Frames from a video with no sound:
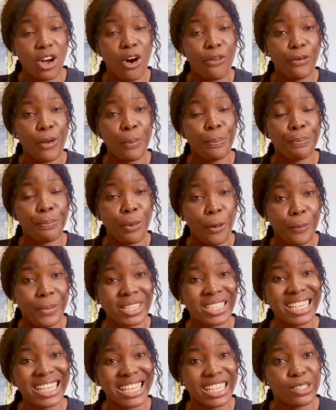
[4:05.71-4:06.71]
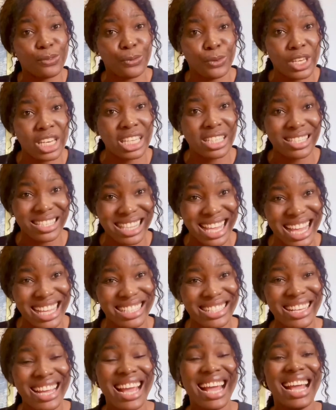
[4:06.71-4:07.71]
of a property in its finished
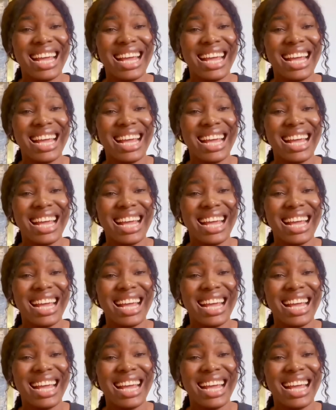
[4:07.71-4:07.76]
stage